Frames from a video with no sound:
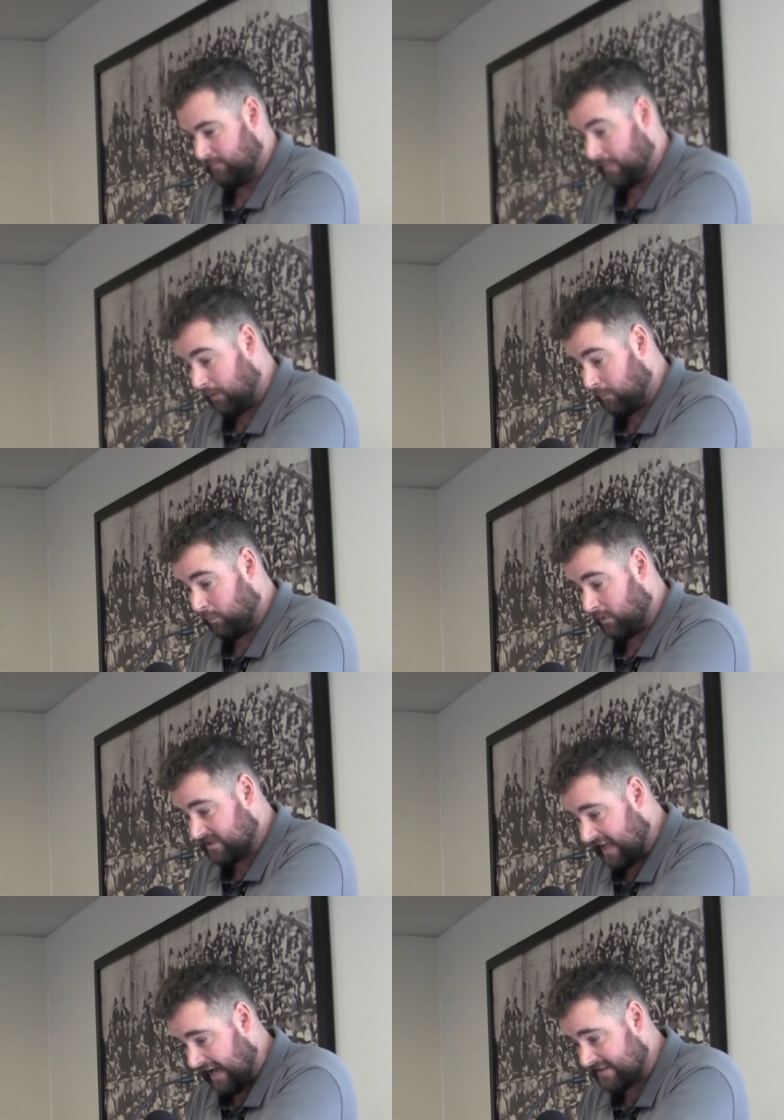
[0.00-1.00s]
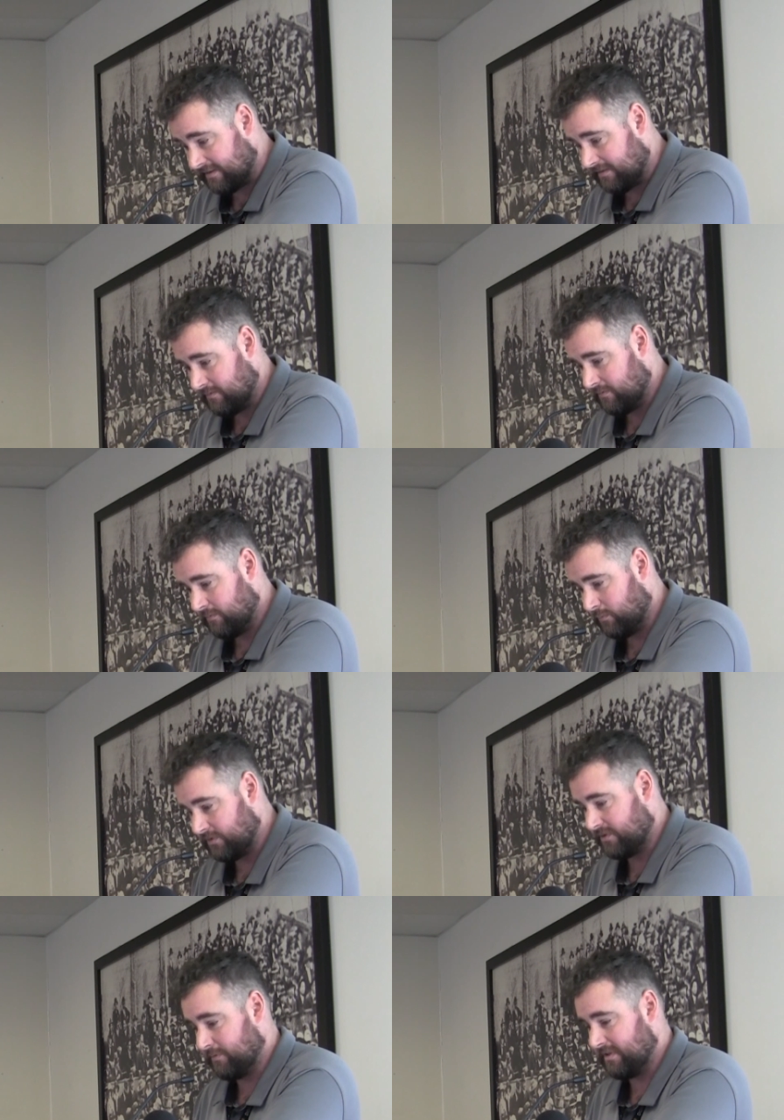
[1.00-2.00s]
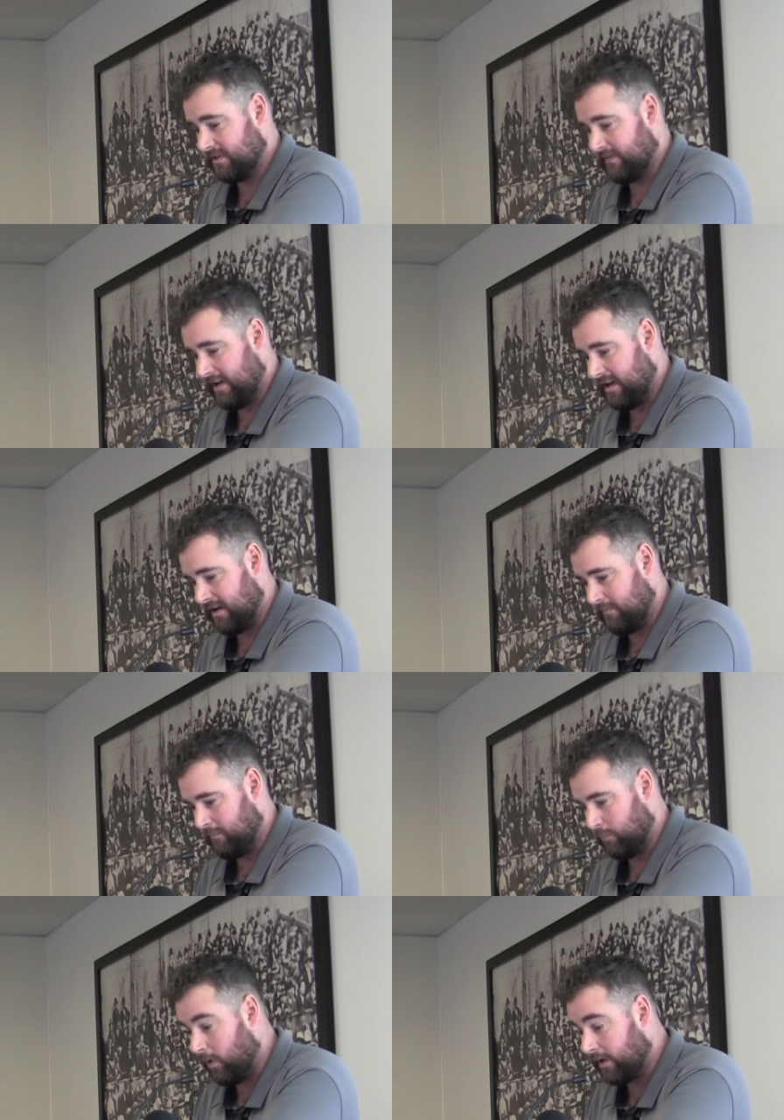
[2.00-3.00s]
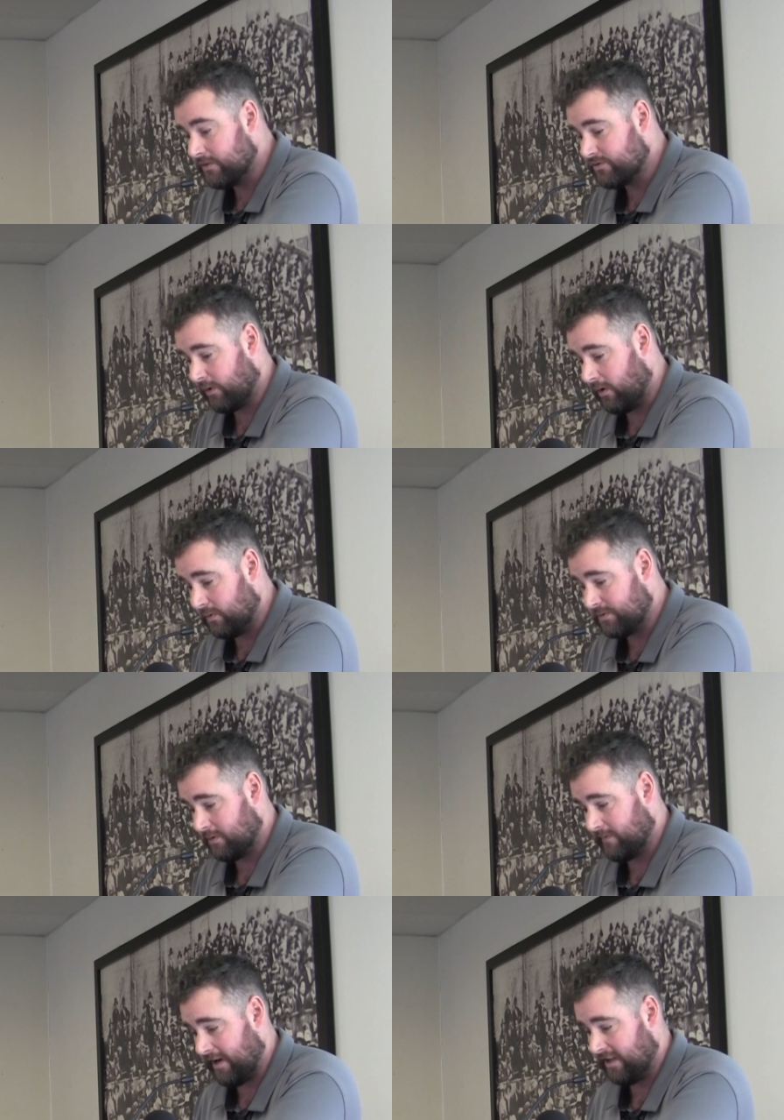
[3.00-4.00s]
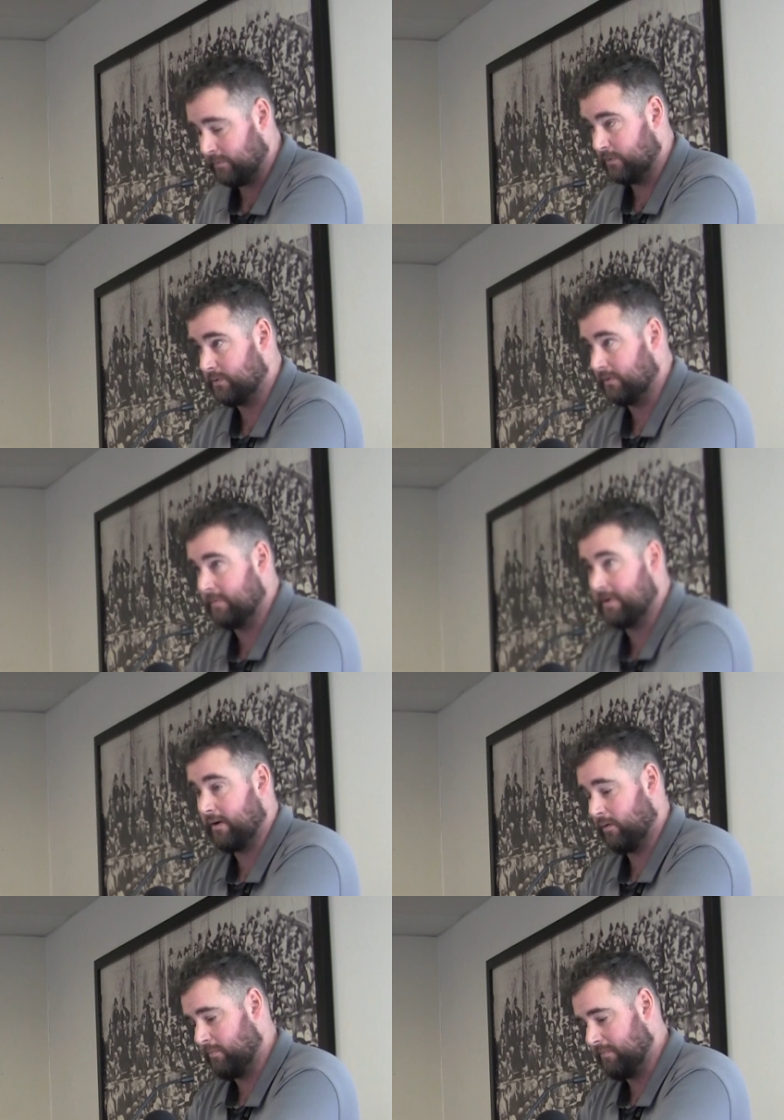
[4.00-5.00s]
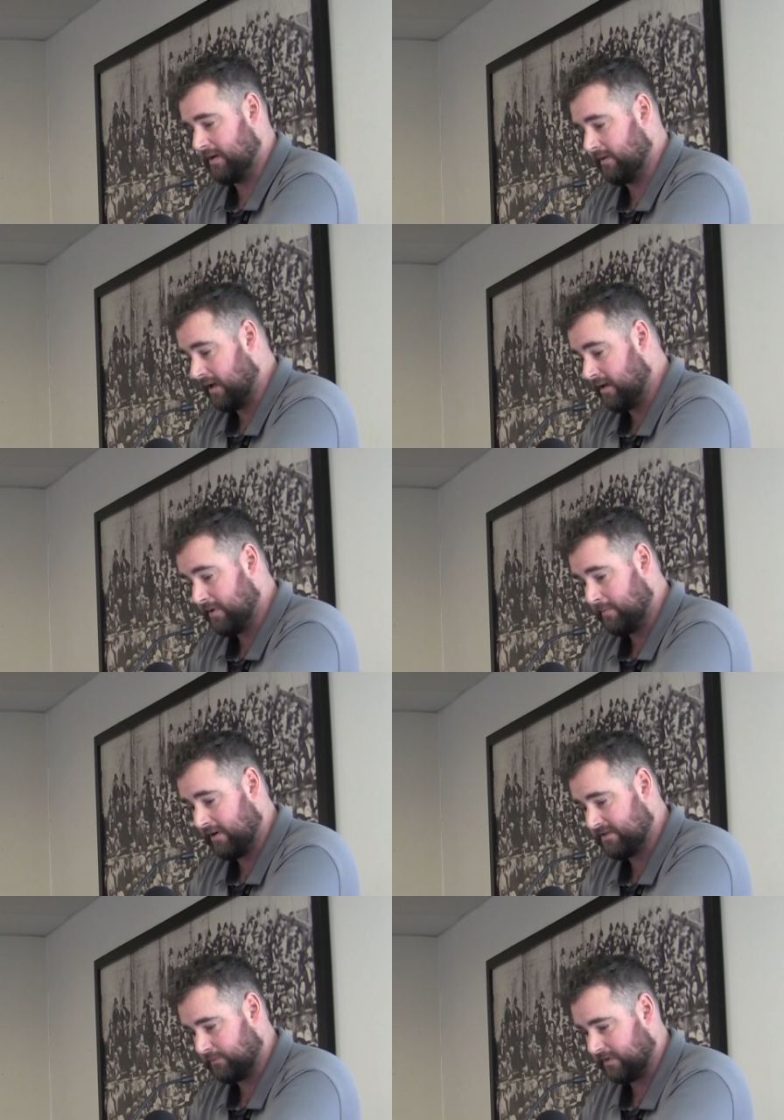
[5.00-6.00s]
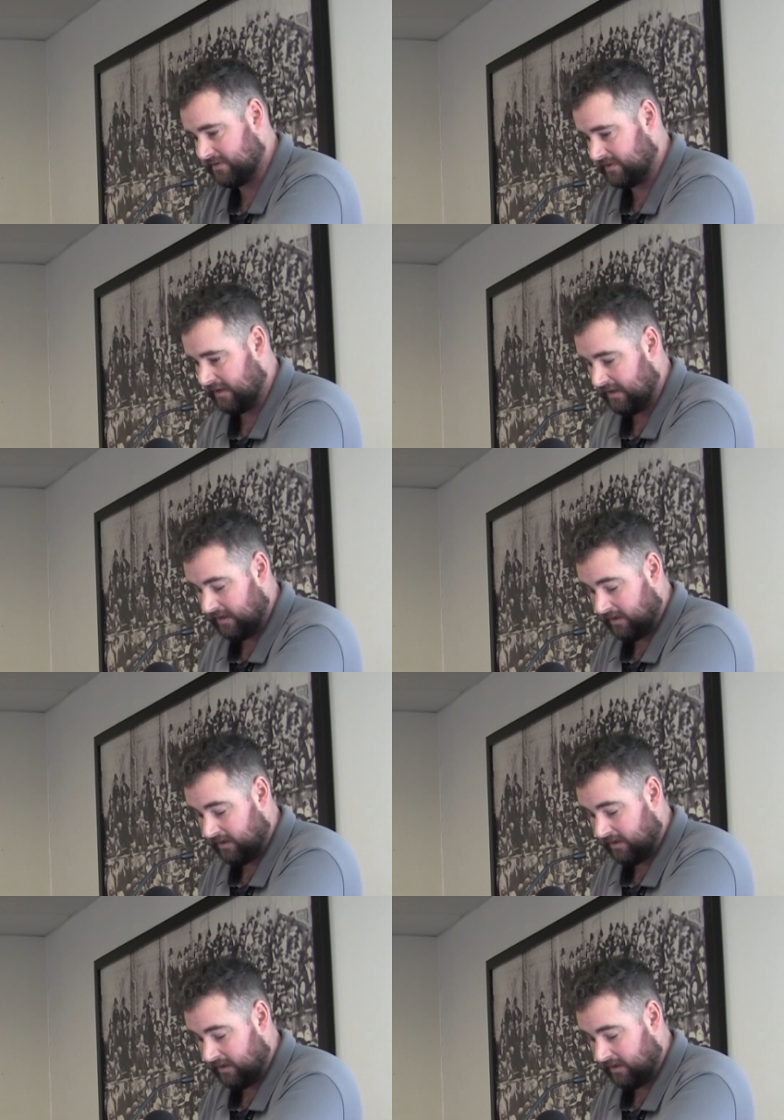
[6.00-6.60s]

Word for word: But what's the hazard? What's the risk of harm? What controls are available to eliminate or min uh, minimize the risk?